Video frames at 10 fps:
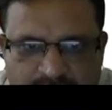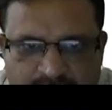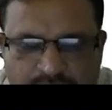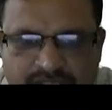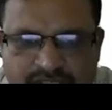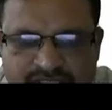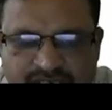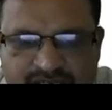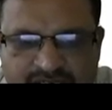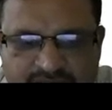What is an
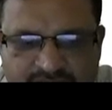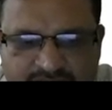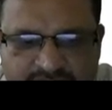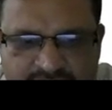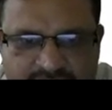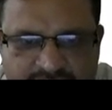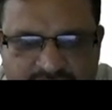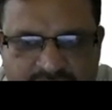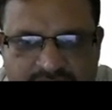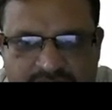undercut?
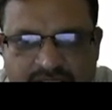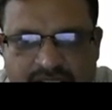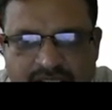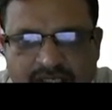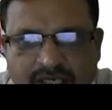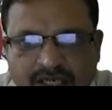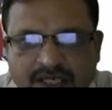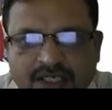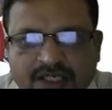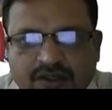
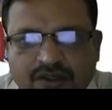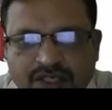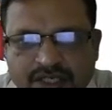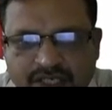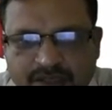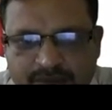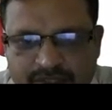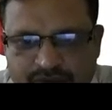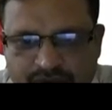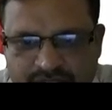Undercut or intermediate
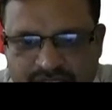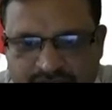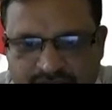is known as inter.